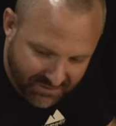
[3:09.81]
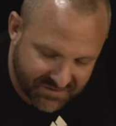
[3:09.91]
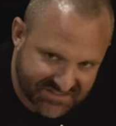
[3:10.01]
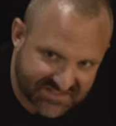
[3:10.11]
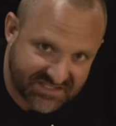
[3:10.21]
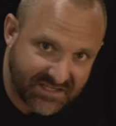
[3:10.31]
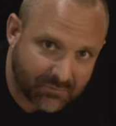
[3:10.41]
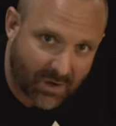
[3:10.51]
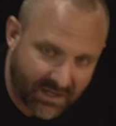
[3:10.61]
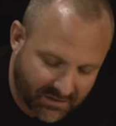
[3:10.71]
This
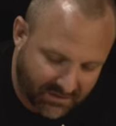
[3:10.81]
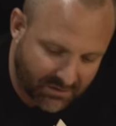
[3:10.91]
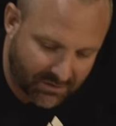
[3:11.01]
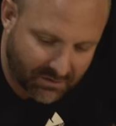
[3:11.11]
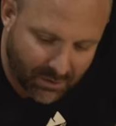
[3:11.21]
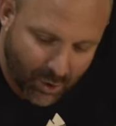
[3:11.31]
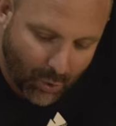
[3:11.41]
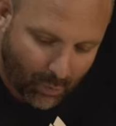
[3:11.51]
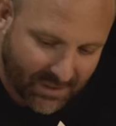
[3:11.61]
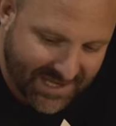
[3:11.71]
seat right here
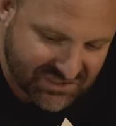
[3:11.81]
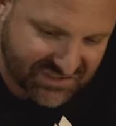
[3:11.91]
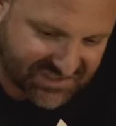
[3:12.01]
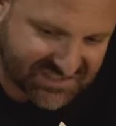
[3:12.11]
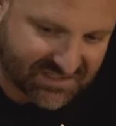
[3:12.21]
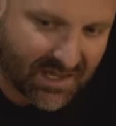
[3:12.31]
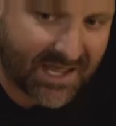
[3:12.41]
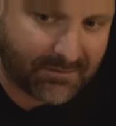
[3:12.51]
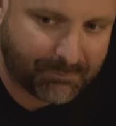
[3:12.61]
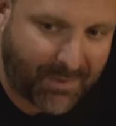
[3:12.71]
will actually
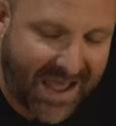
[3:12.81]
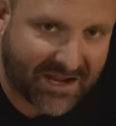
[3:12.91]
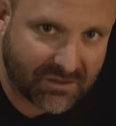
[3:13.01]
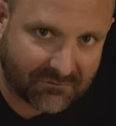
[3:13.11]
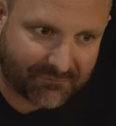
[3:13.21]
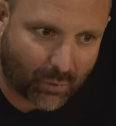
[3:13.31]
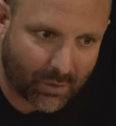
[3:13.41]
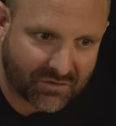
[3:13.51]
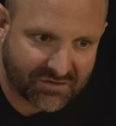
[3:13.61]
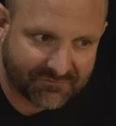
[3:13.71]
slide back and
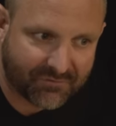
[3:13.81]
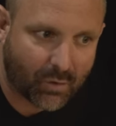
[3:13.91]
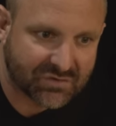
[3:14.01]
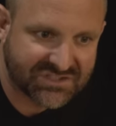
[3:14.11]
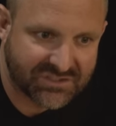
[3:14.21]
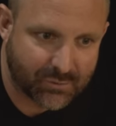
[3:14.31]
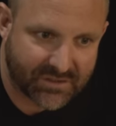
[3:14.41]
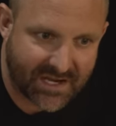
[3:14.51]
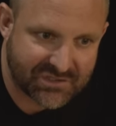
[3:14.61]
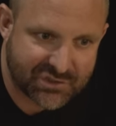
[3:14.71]
forth and folds into
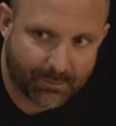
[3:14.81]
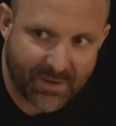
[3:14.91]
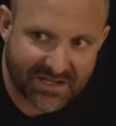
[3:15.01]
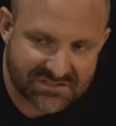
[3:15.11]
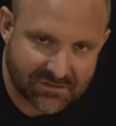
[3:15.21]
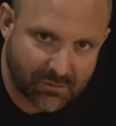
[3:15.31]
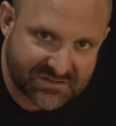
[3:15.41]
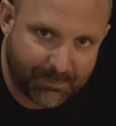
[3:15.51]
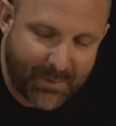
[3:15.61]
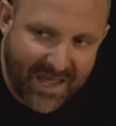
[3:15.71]
an extra bed. So
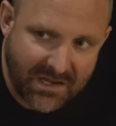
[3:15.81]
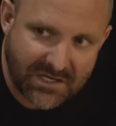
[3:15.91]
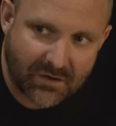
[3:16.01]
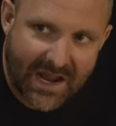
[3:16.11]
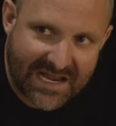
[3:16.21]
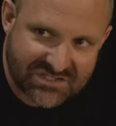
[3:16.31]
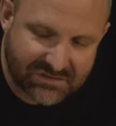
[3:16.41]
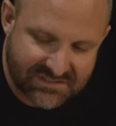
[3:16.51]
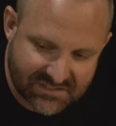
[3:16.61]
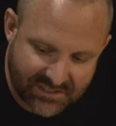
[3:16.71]
this bed here
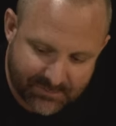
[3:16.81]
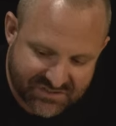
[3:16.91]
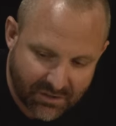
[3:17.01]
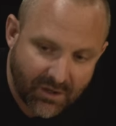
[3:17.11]
actually sleeps